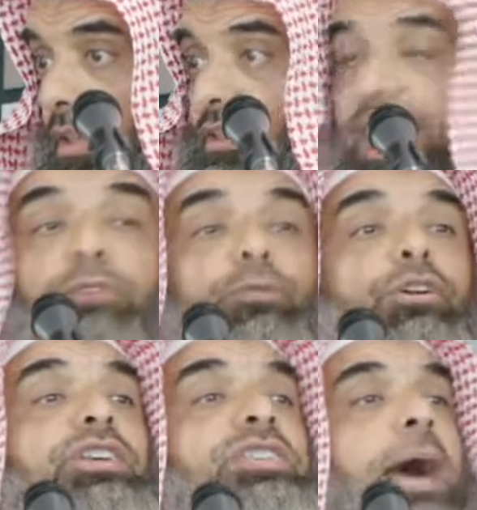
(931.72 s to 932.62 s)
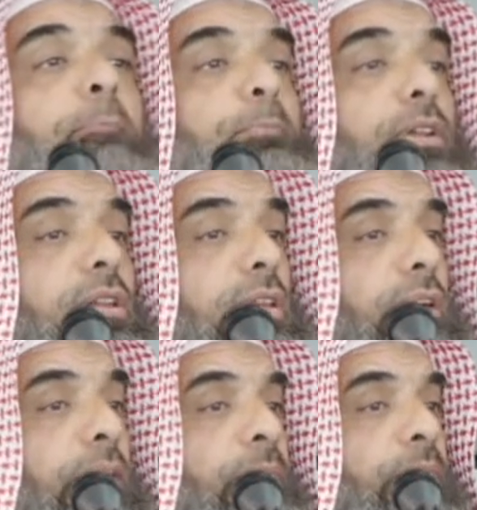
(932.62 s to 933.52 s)
Take, for
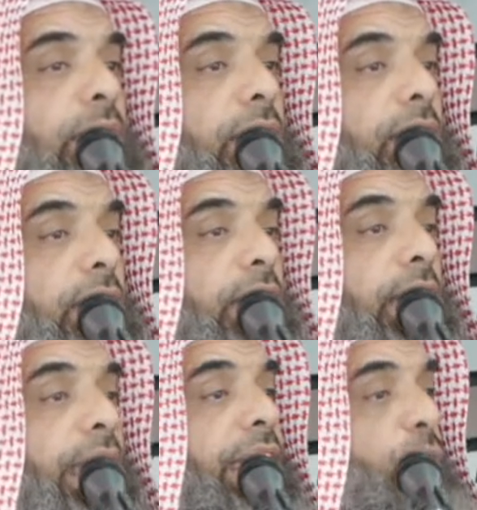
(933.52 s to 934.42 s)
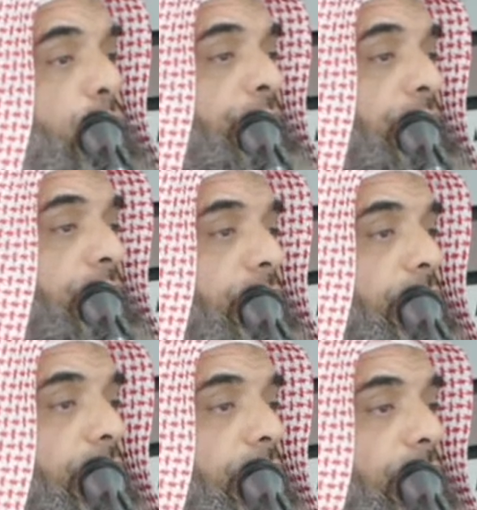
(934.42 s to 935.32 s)
example, a
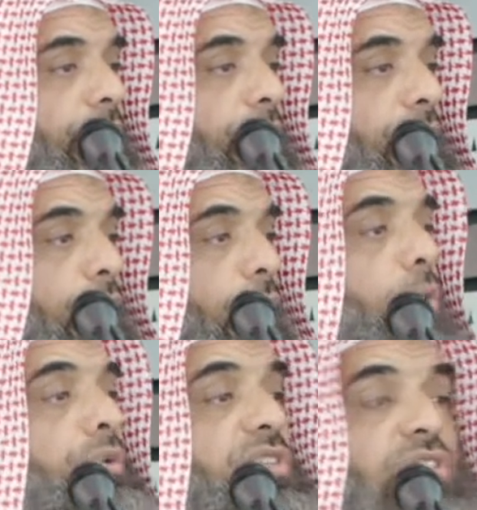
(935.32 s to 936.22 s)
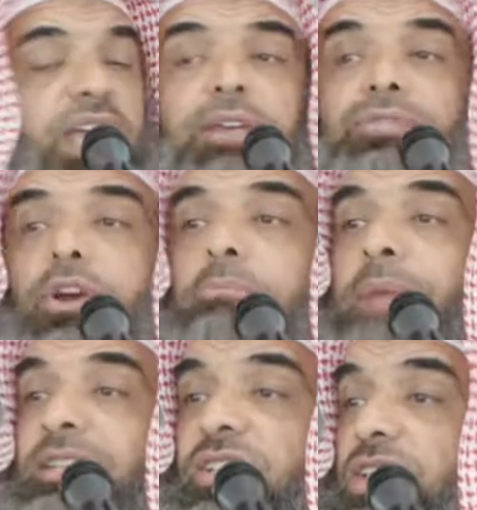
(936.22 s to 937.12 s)
woman who receives her
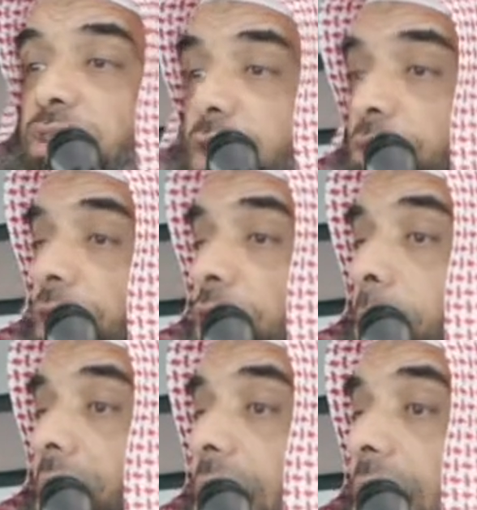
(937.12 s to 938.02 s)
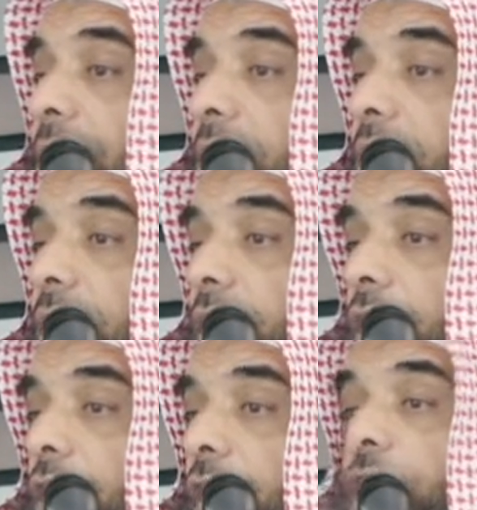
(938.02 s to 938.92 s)
menses during
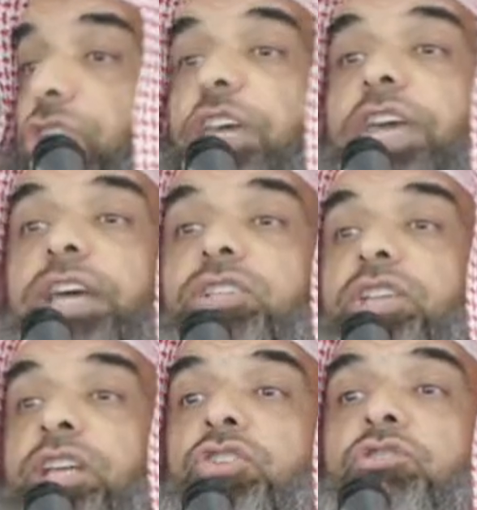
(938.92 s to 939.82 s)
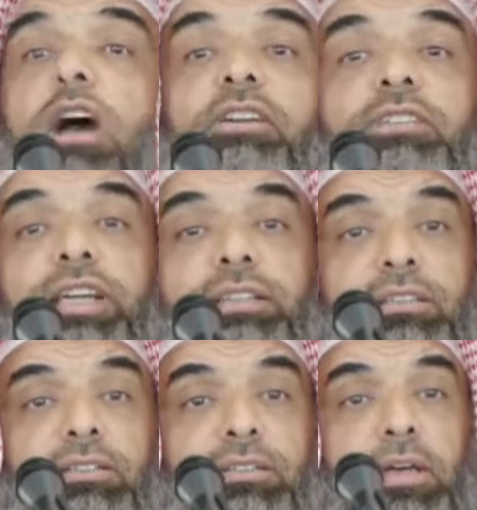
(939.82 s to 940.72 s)
Ramadan. She is
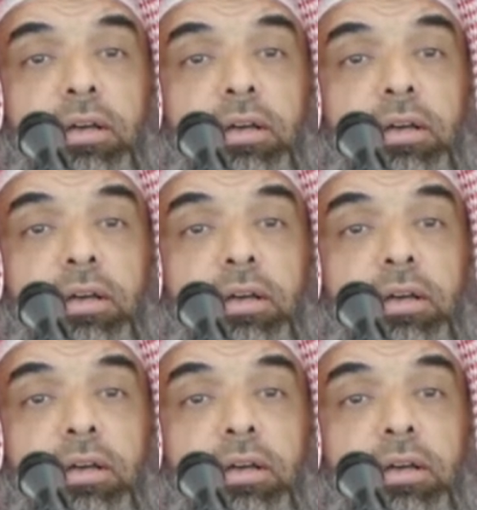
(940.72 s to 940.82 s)
instructed